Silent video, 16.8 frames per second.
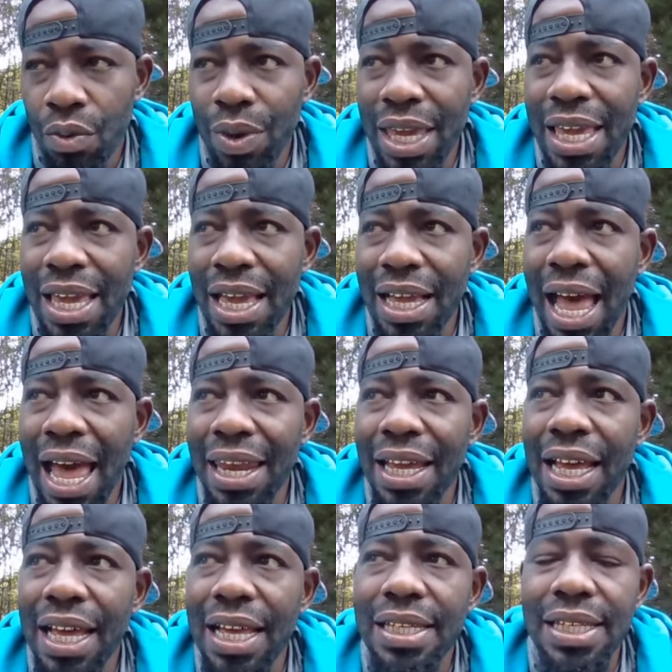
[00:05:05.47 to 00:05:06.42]
we kind
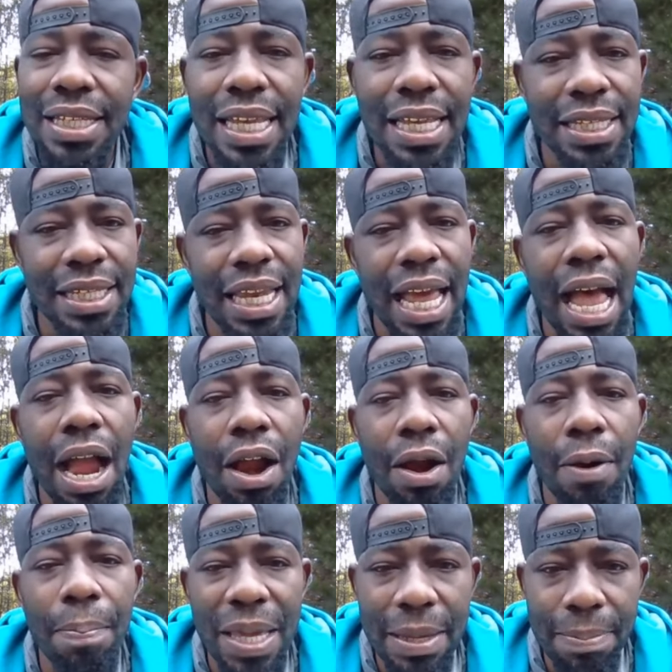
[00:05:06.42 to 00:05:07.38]
of assist
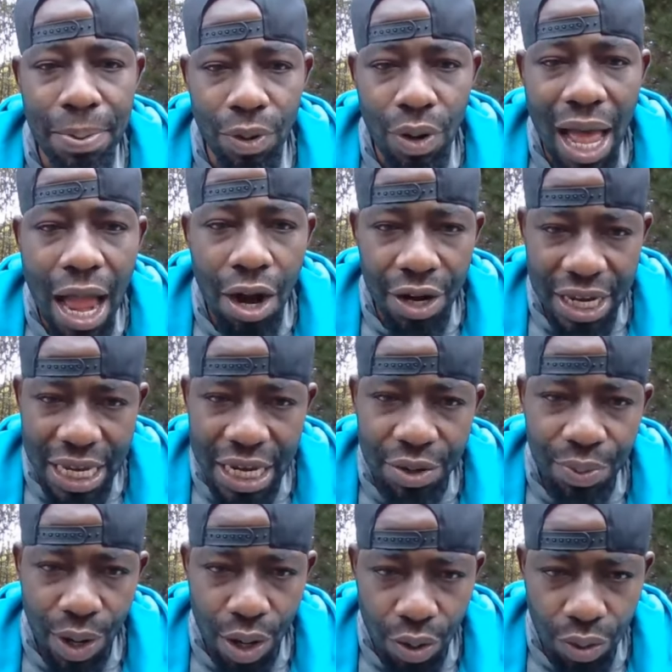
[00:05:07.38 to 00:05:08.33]
our people, our
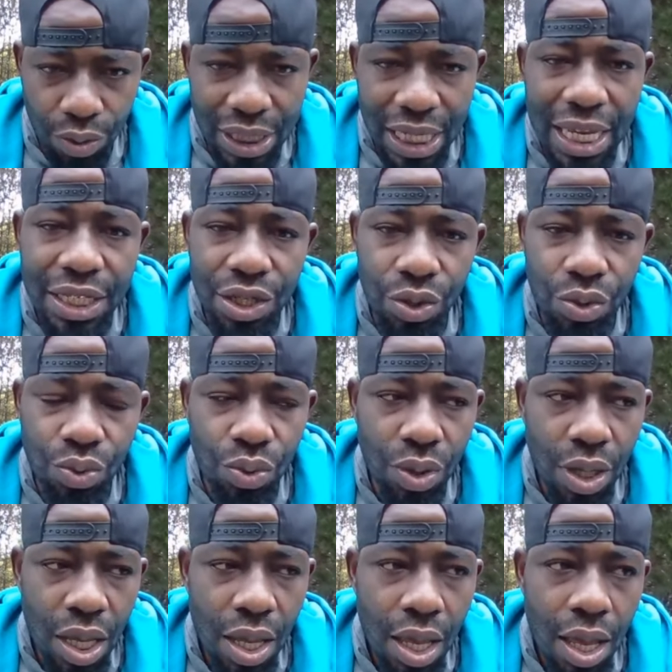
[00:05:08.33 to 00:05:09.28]
heroes, into
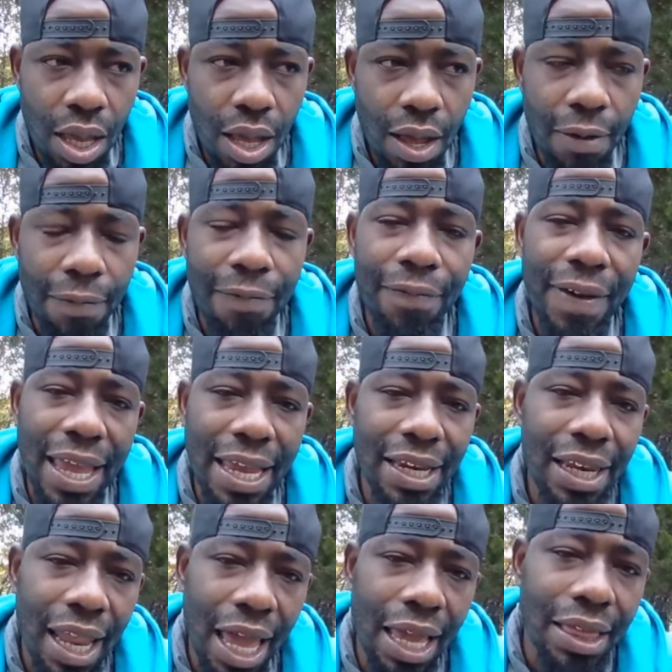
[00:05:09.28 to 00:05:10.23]
a
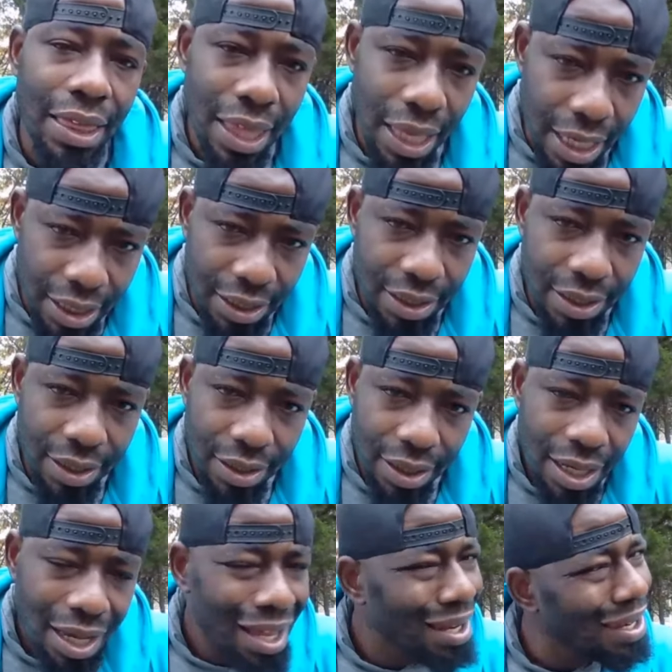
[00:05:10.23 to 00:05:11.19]
fate like this.
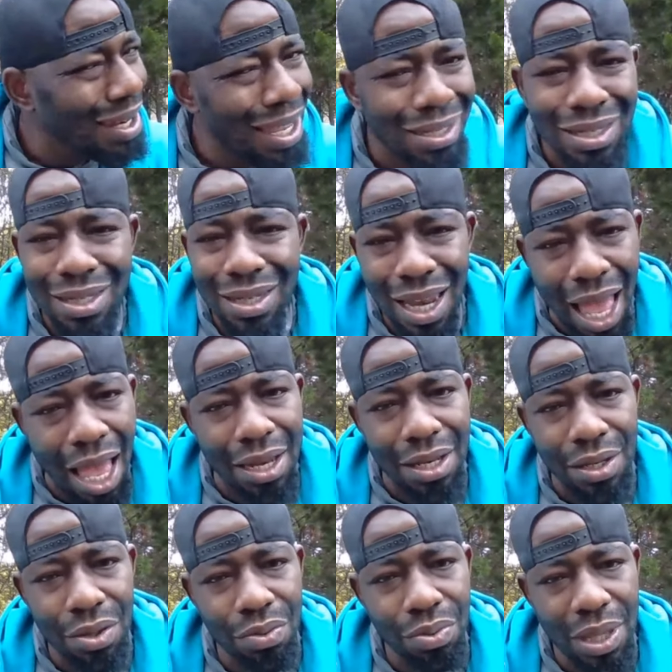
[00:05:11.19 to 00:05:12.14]
Let's not
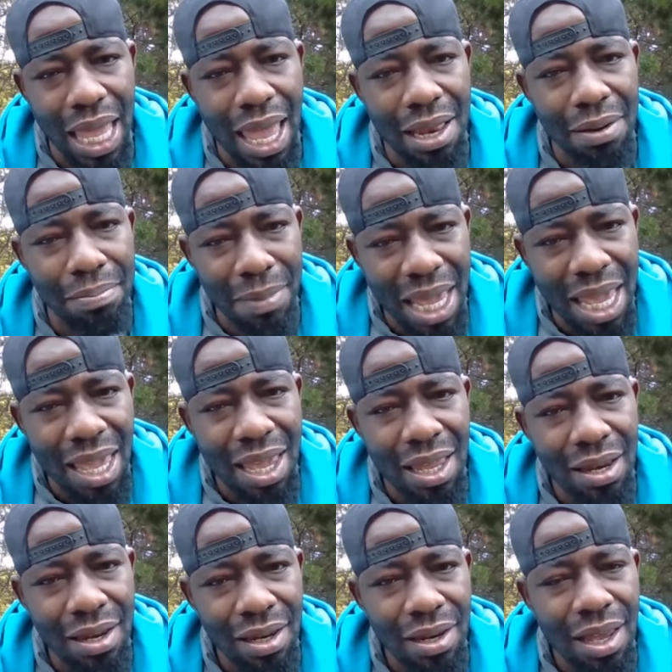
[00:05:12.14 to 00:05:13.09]
do that,
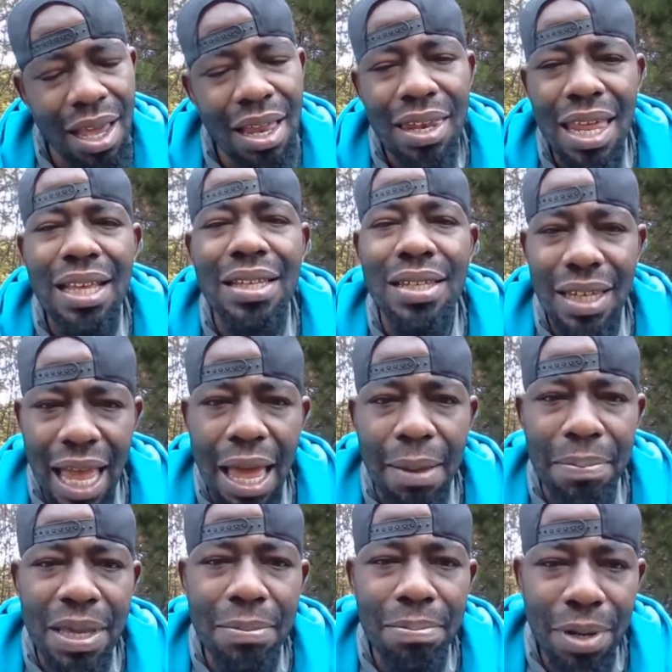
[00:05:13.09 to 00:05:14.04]
man. Let's
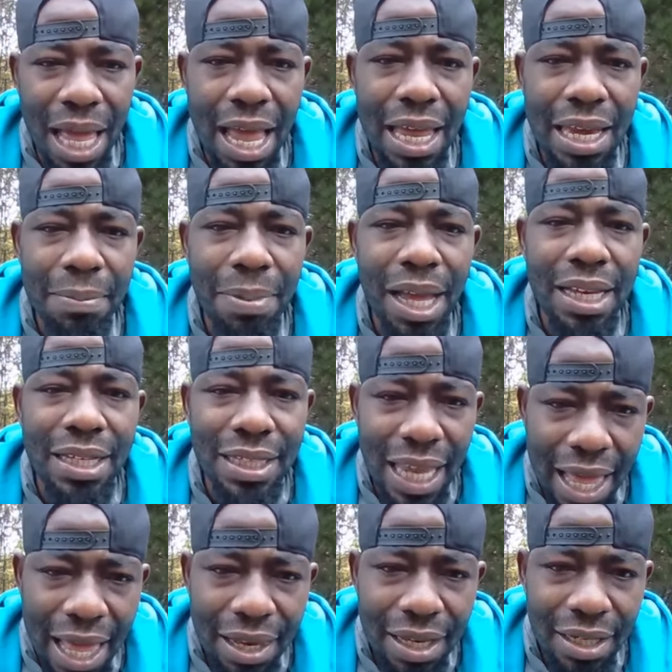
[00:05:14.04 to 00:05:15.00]
not be blinded by
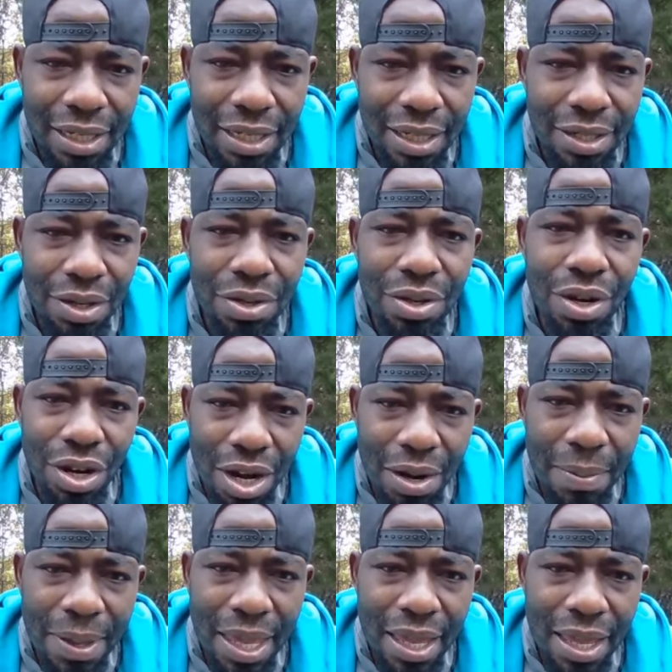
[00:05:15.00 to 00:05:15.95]
talent. Do you
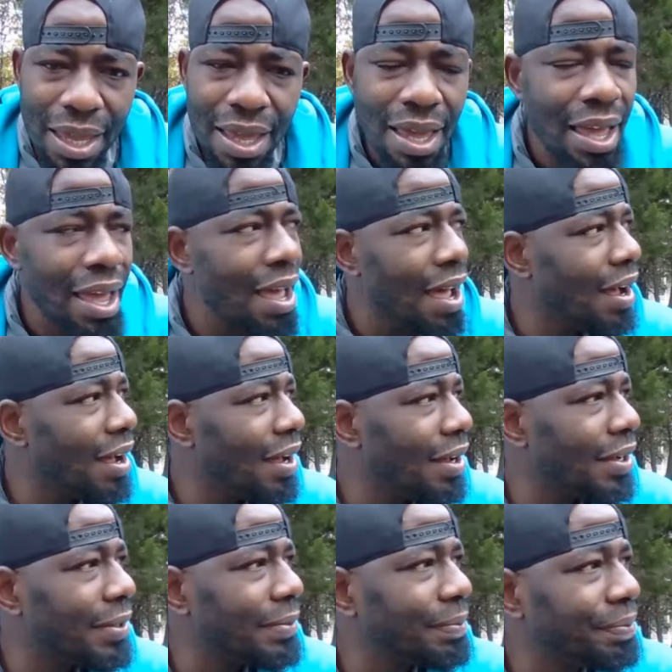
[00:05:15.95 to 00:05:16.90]
hear me?
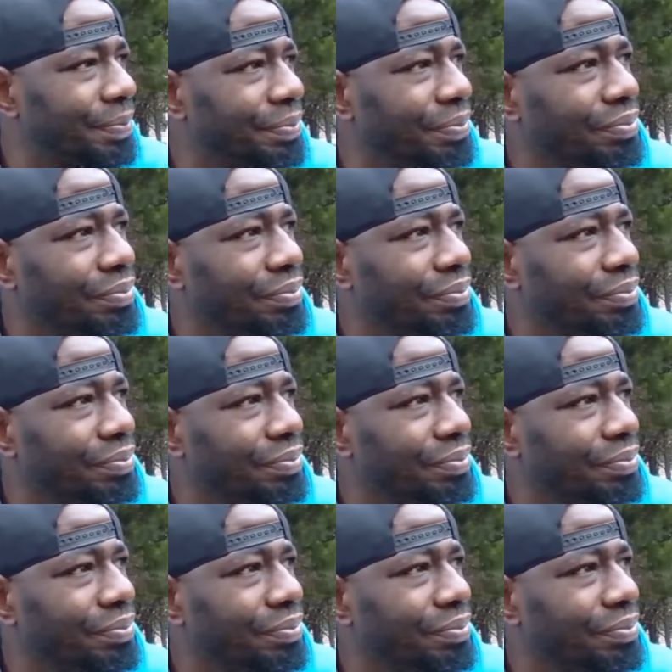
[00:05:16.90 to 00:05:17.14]
On